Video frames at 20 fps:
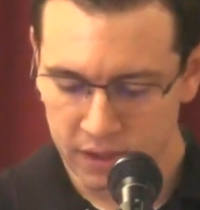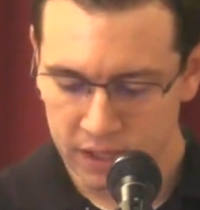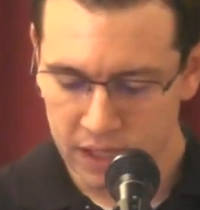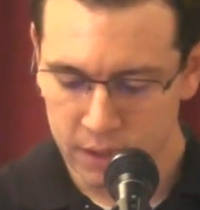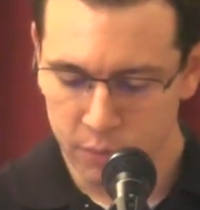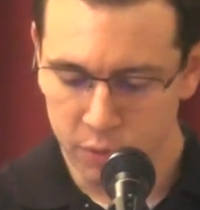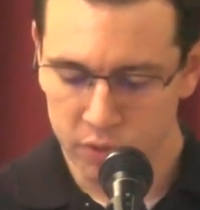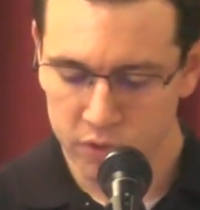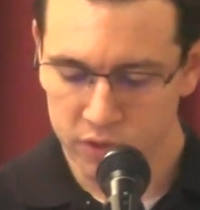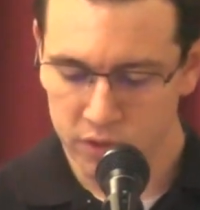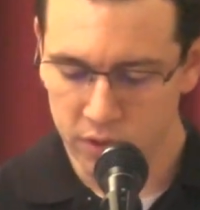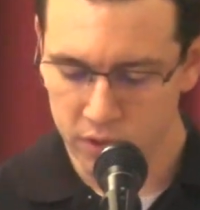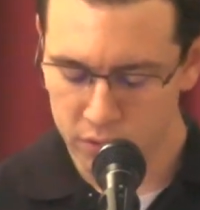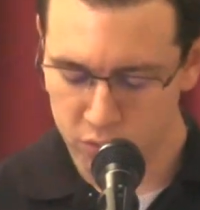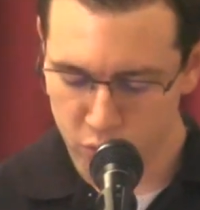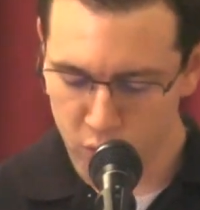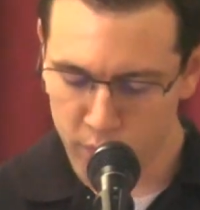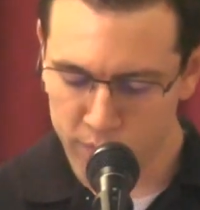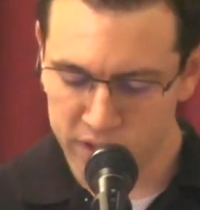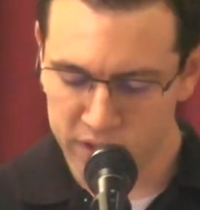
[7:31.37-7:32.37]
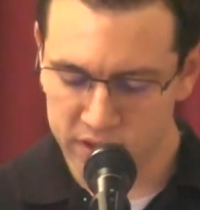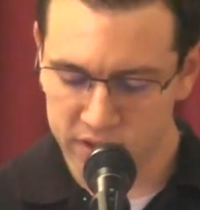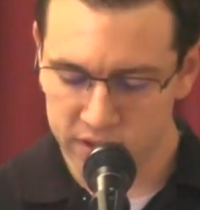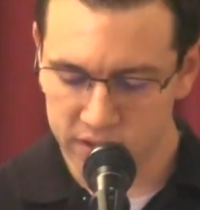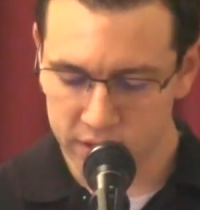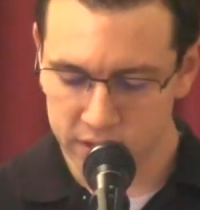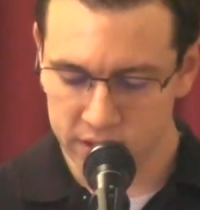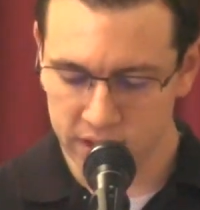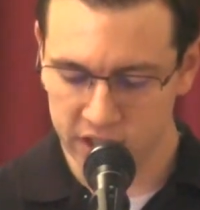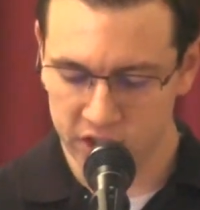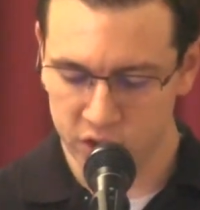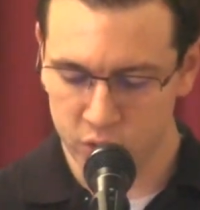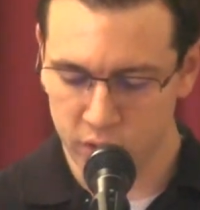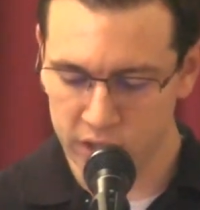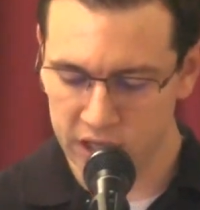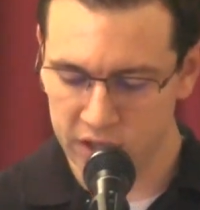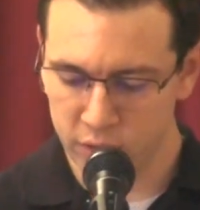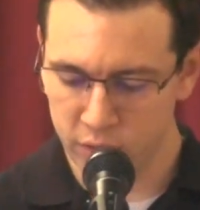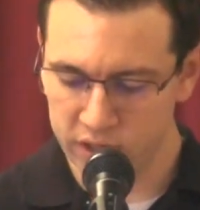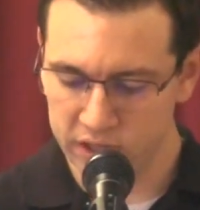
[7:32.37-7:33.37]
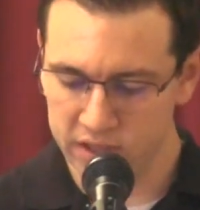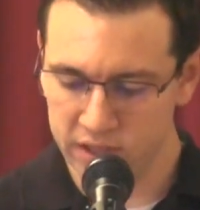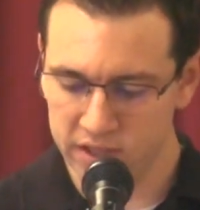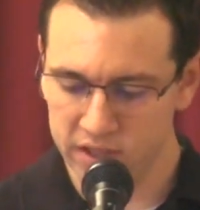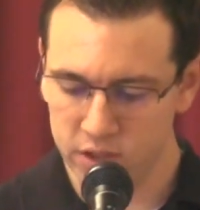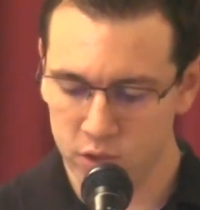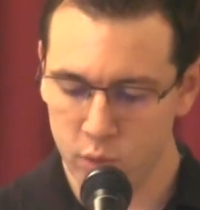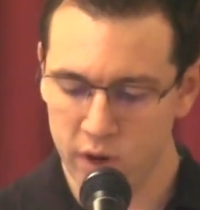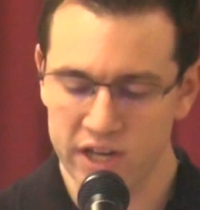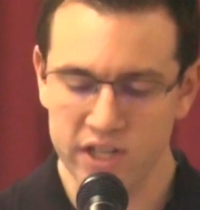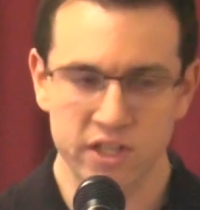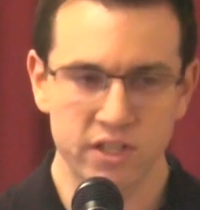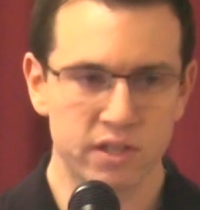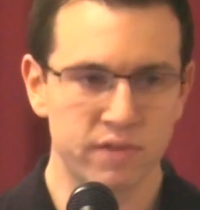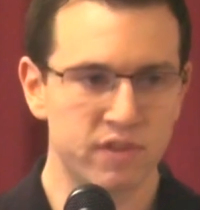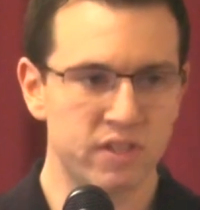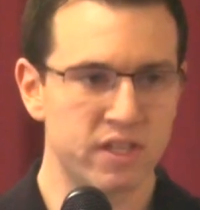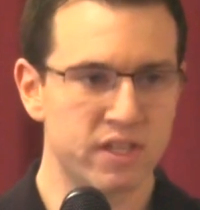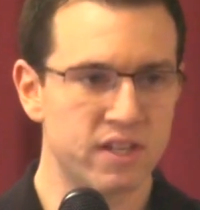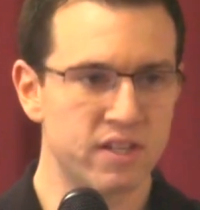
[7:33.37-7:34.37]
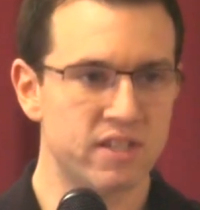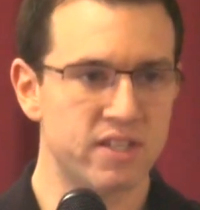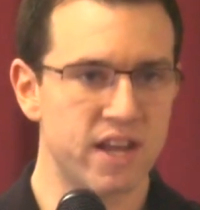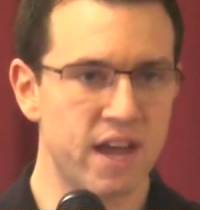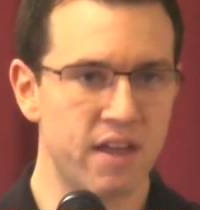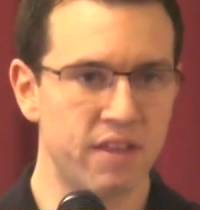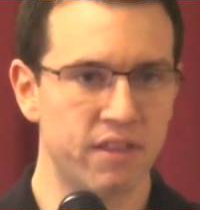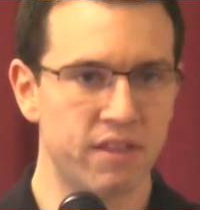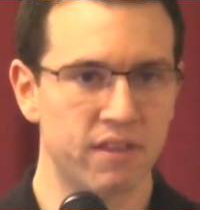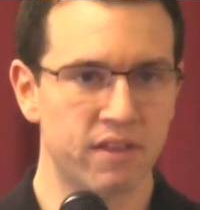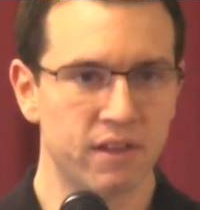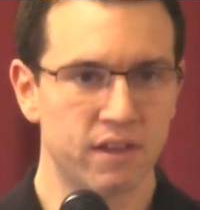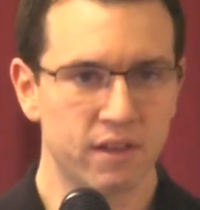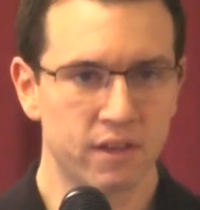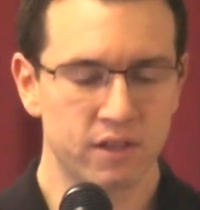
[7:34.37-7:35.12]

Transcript: Hebrew uh, Romans six twenty three says the wages of sin is death.